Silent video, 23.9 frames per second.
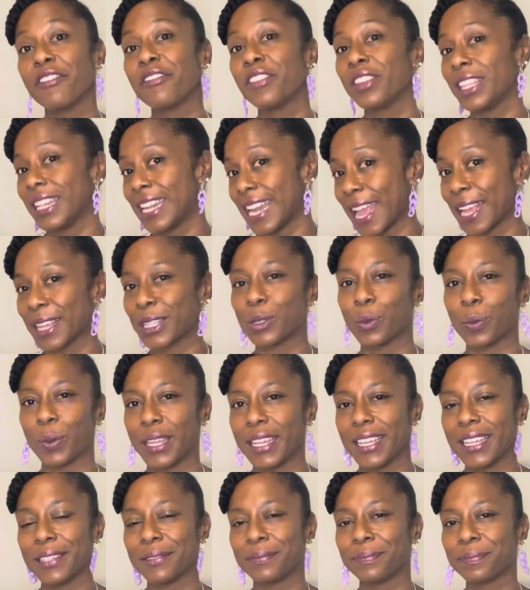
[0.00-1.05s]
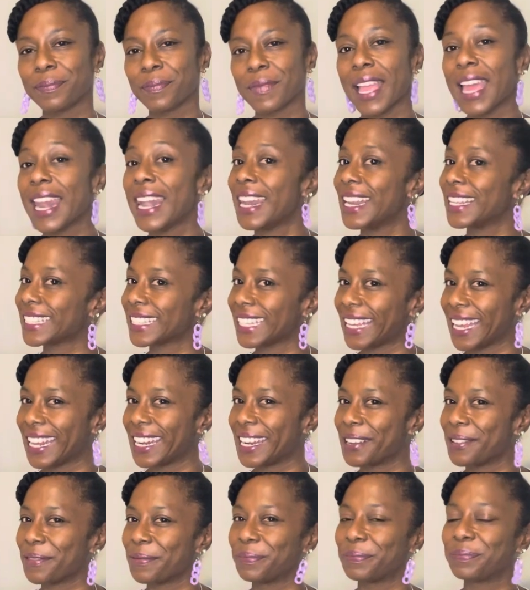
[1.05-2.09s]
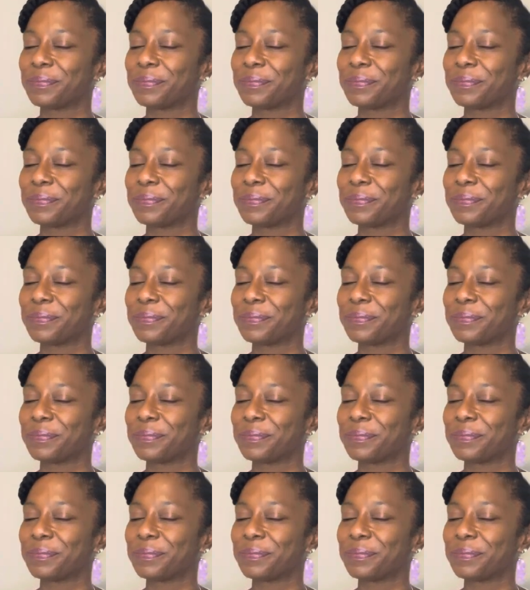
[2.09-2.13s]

for the next week. Let's get it.